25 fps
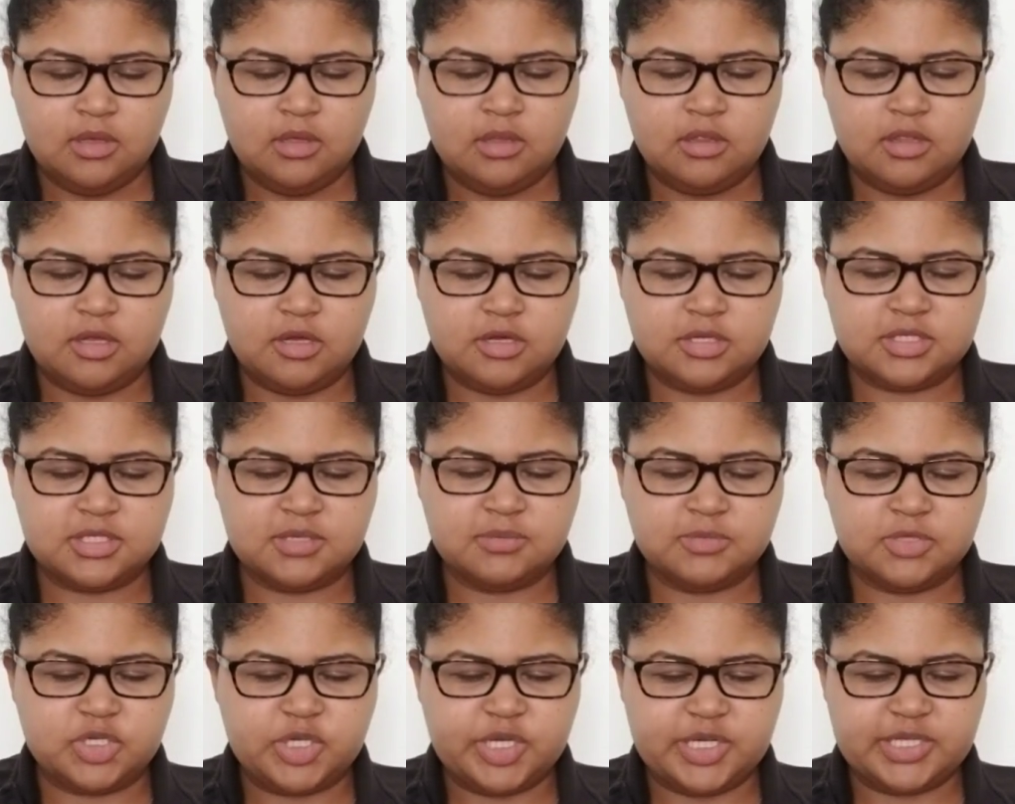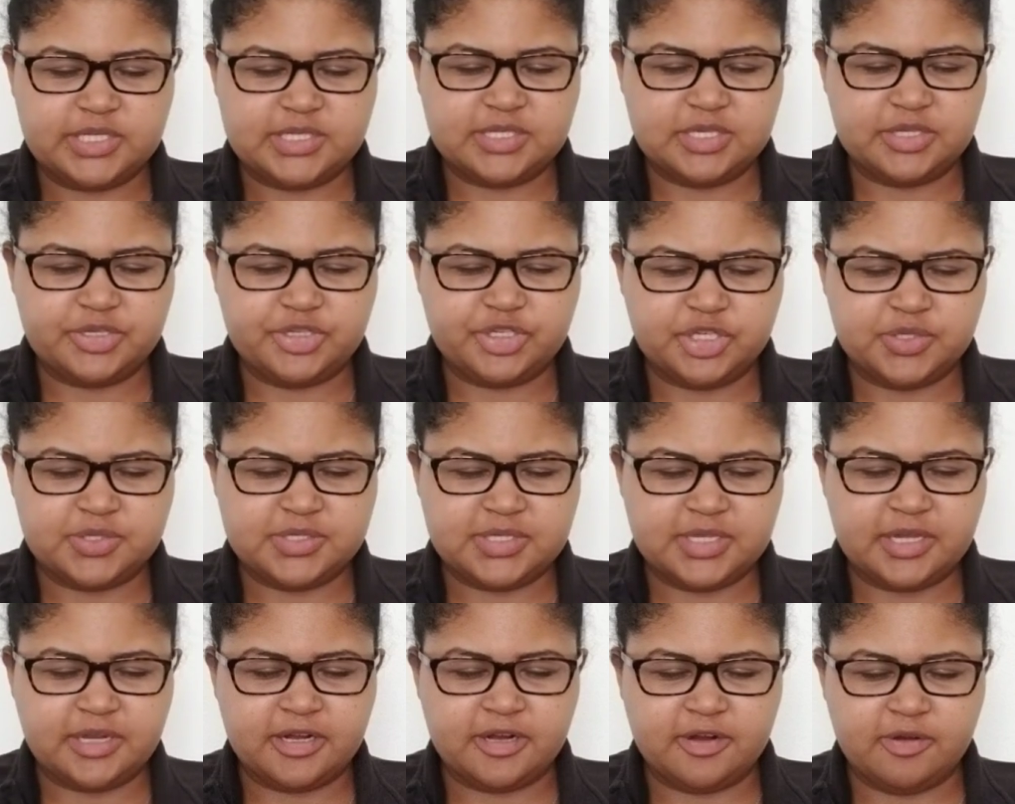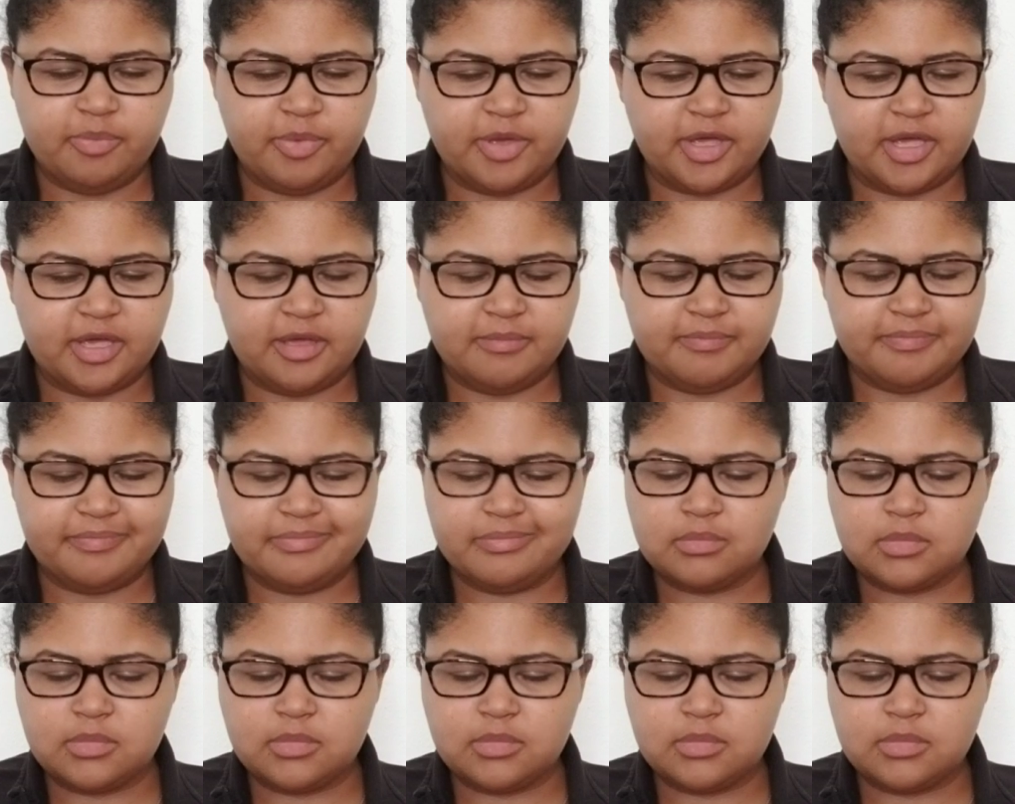There's some trust issues here, but